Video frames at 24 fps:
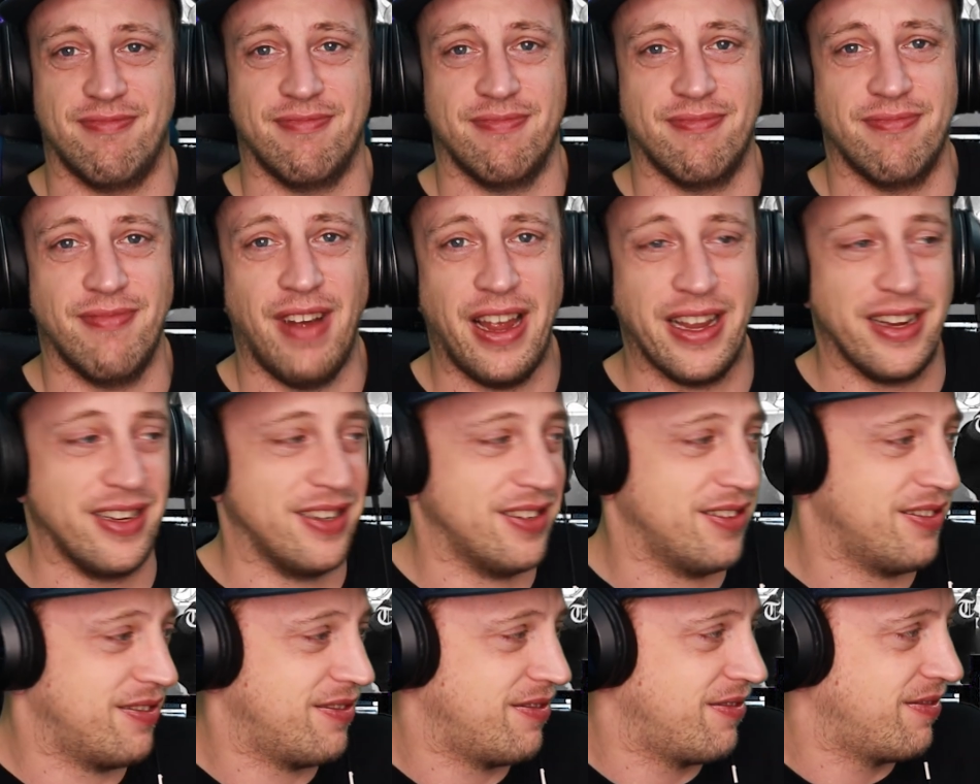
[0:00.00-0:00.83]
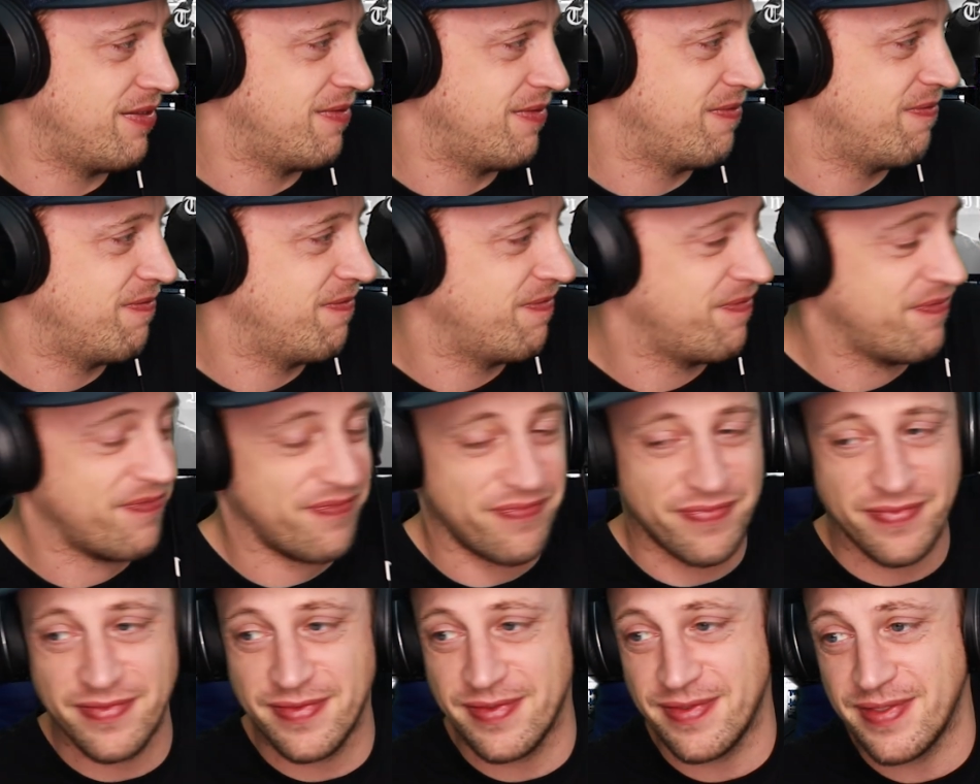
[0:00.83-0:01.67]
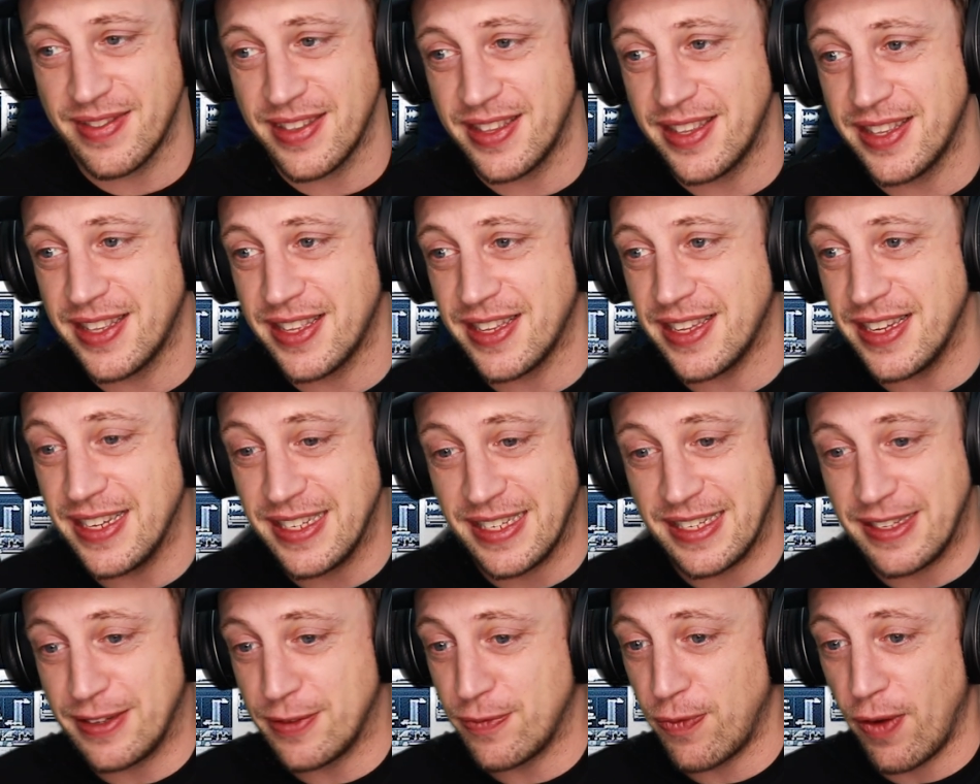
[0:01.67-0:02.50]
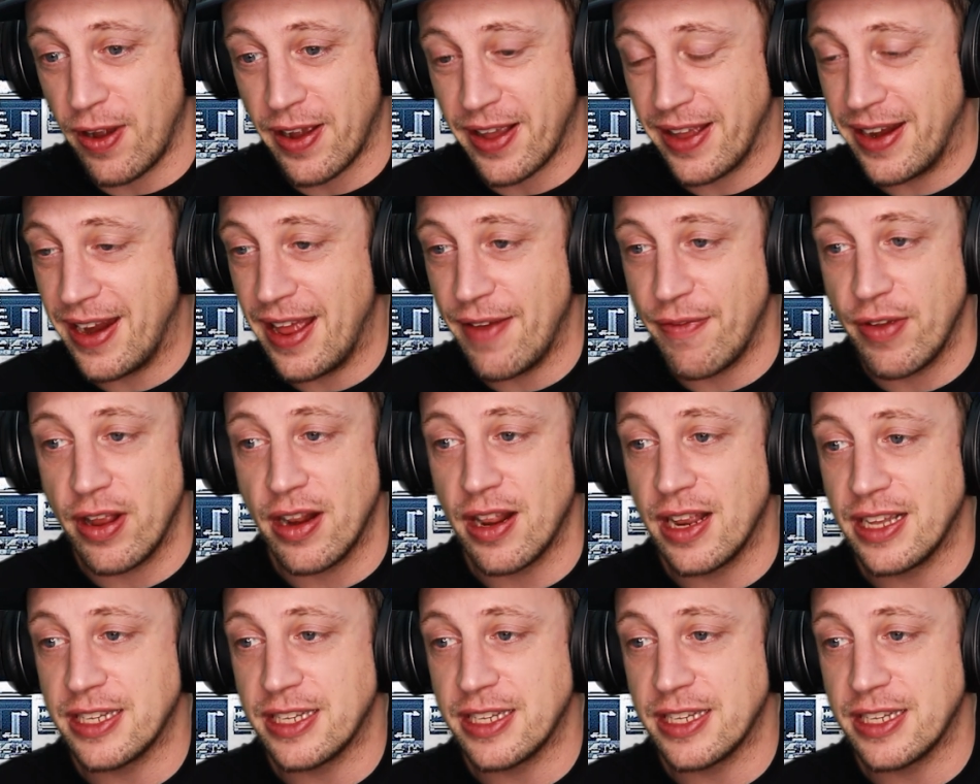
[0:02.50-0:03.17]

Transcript: Mate, this is fucking heavy.